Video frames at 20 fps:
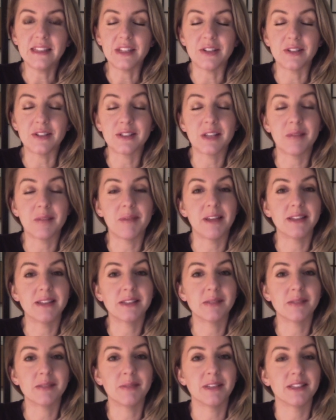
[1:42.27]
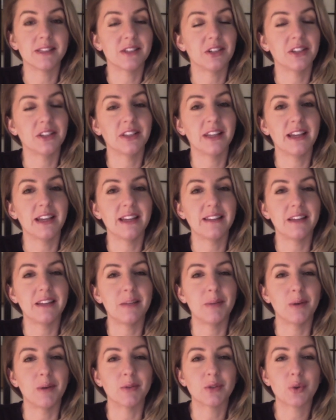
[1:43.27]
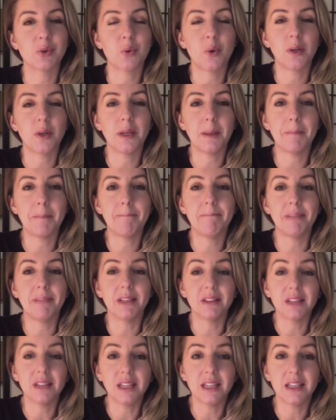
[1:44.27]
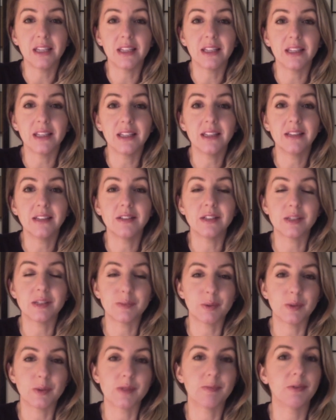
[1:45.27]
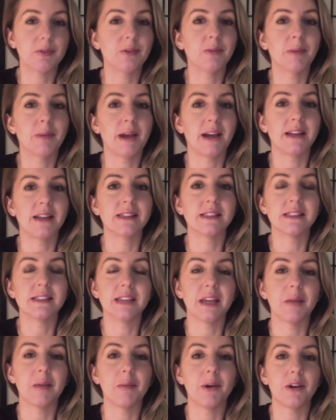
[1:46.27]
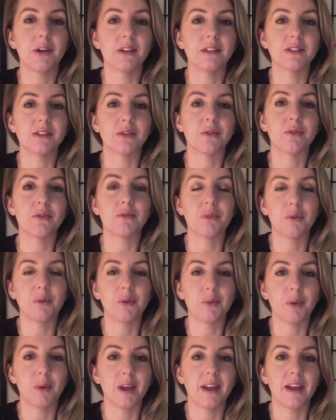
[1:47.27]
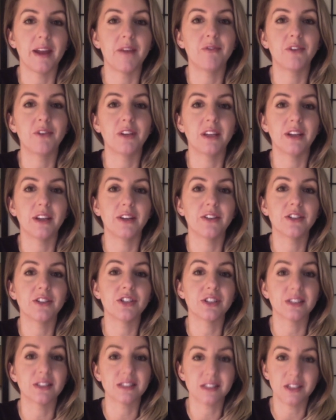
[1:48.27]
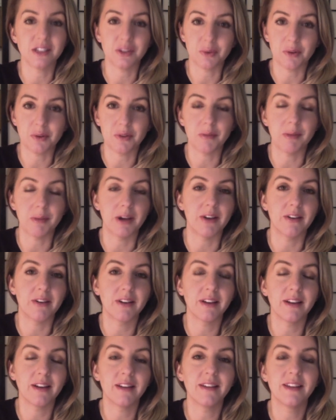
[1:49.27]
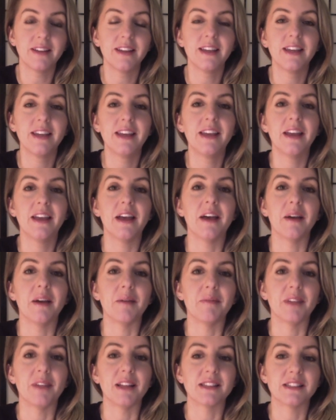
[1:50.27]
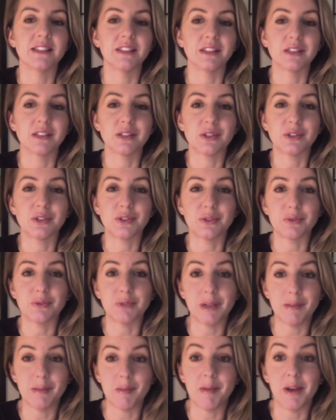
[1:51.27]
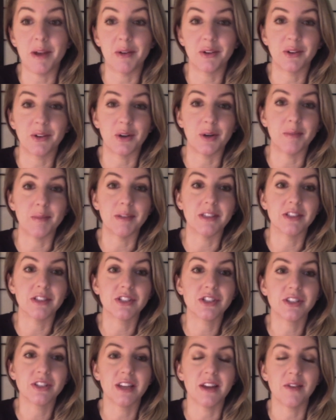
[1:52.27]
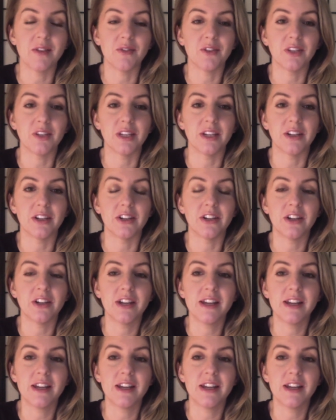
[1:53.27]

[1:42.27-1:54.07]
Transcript: are some estimates online that about 20 billion disposable pads and tampons are thrown away every year just in North America. That's an extreme amount of garbage every year.